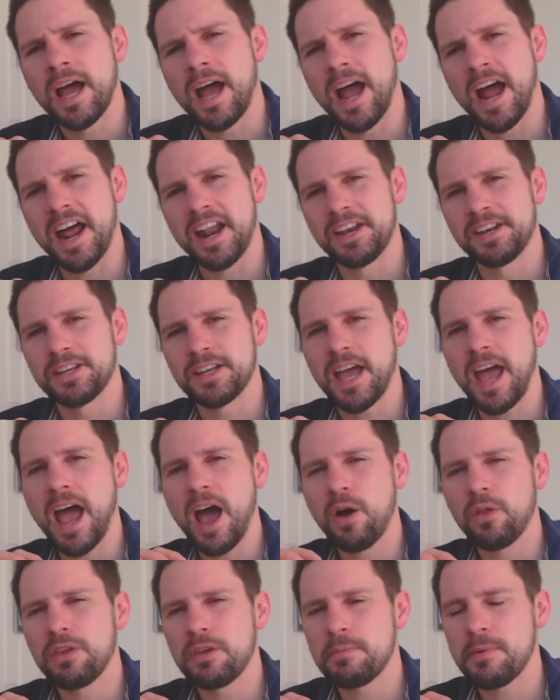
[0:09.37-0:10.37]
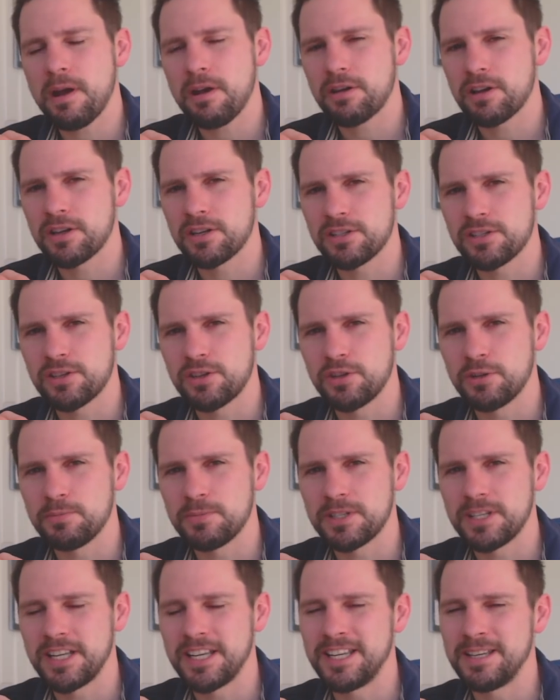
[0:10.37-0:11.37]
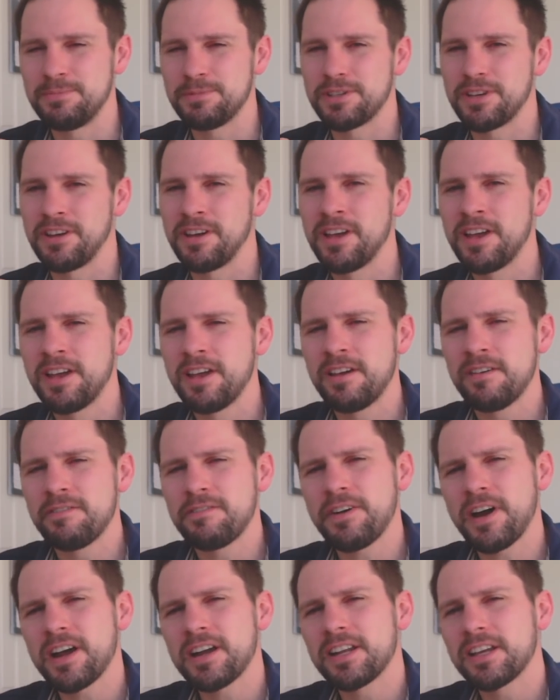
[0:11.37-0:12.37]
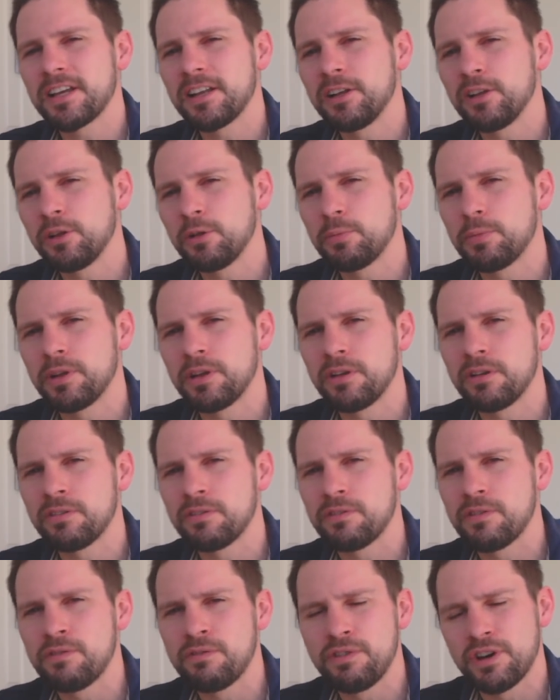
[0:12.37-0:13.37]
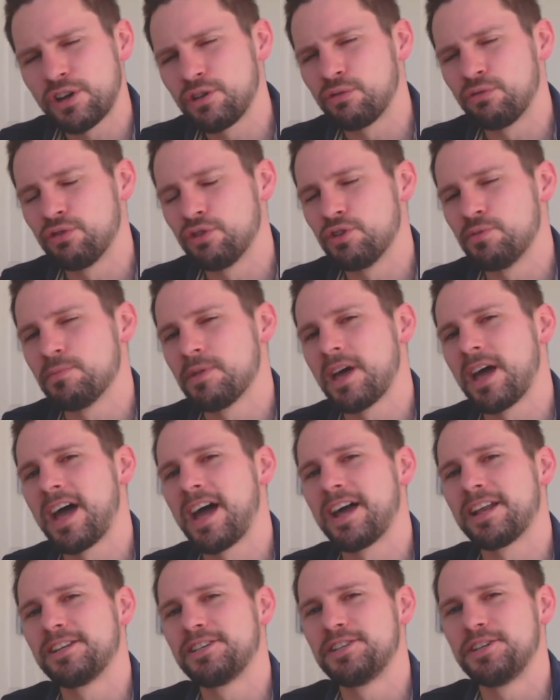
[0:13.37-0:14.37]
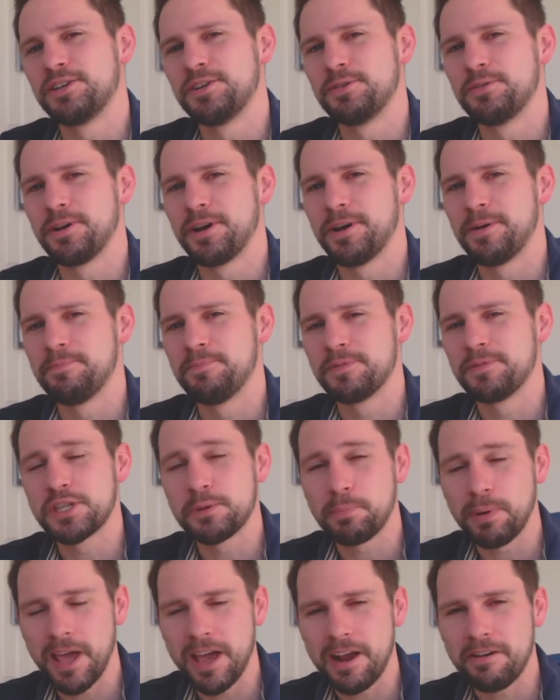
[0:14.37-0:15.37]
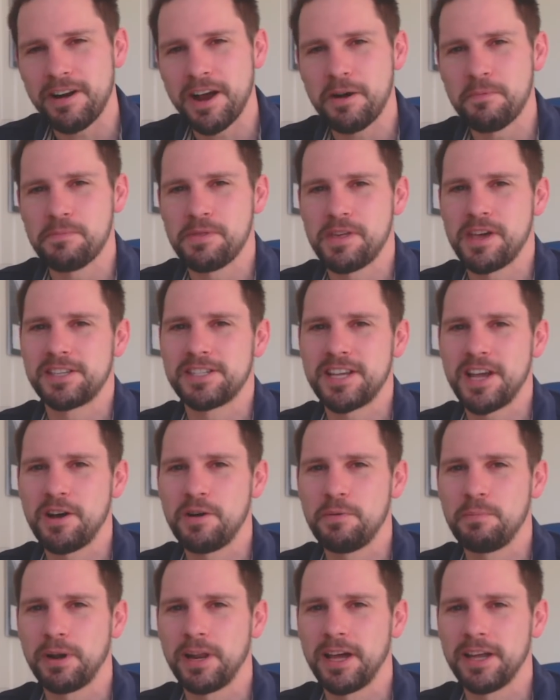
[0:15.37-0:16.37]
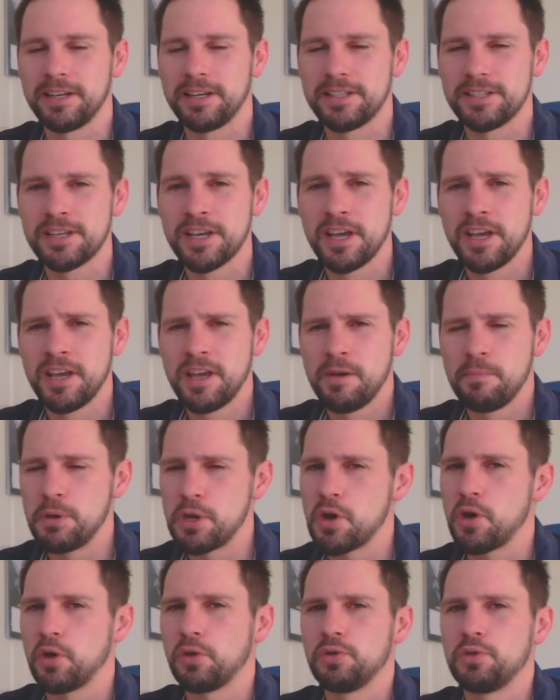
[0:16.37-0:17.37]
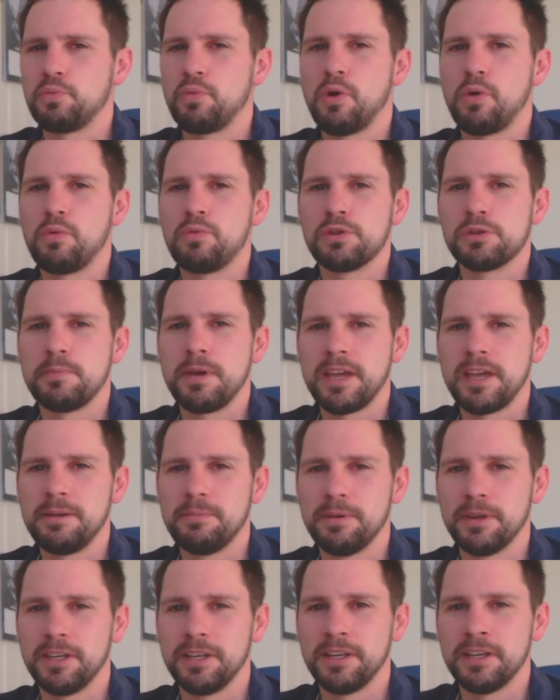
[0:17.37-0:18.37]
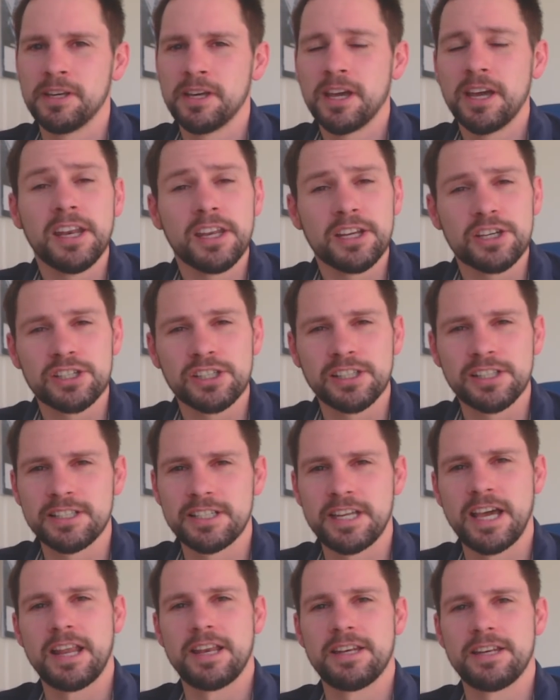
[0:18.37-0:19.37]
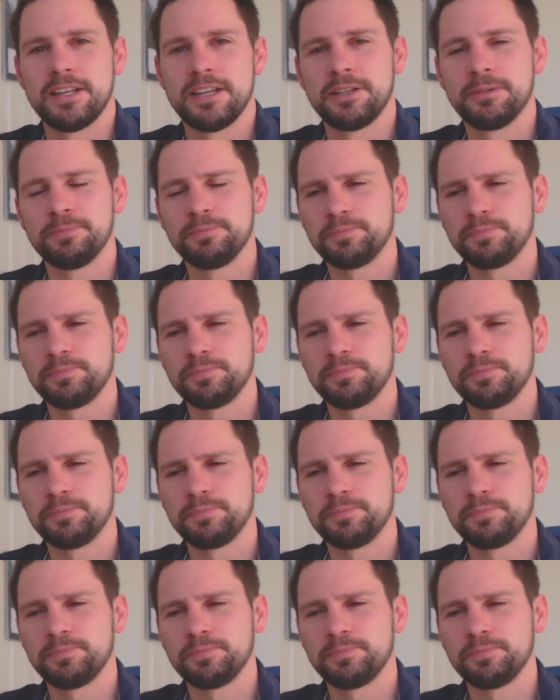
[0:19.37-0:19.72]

and how the America's Cup teams are finding a little bit of wriggle room there to play around their sale plans beyond what was maybe initially intended.